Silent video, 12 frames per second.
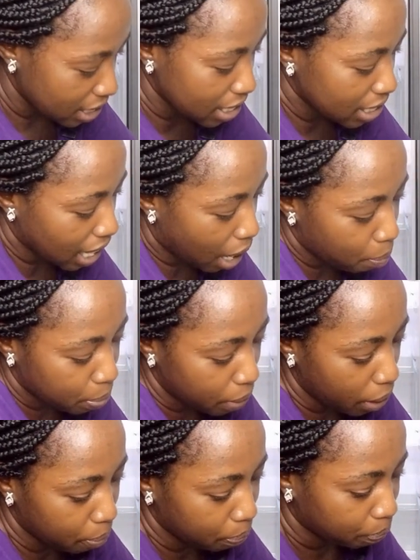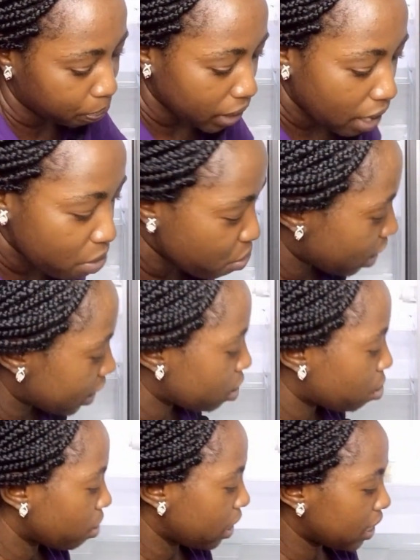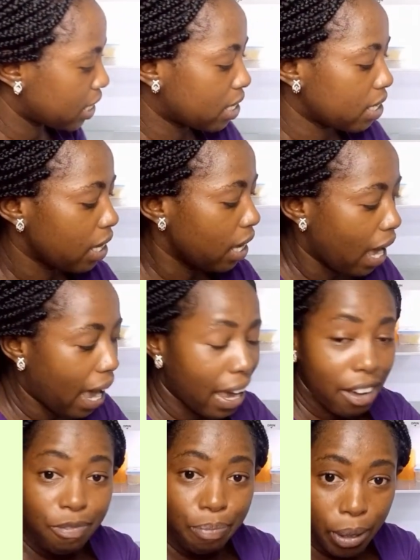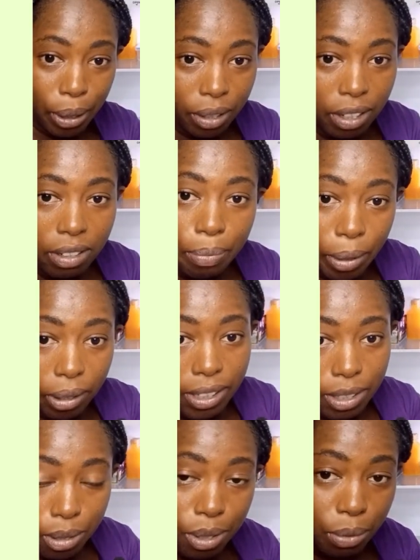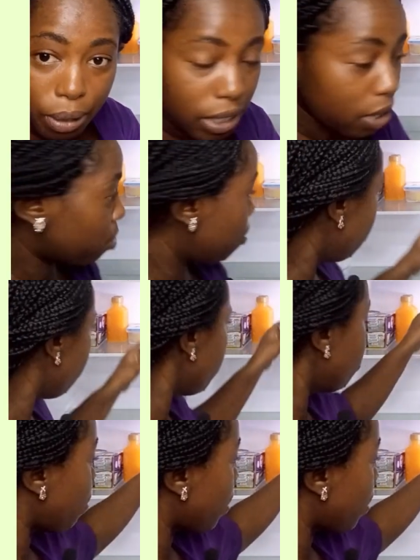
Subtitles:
these are ready to eat. I have milk. Milk is also ready to eat.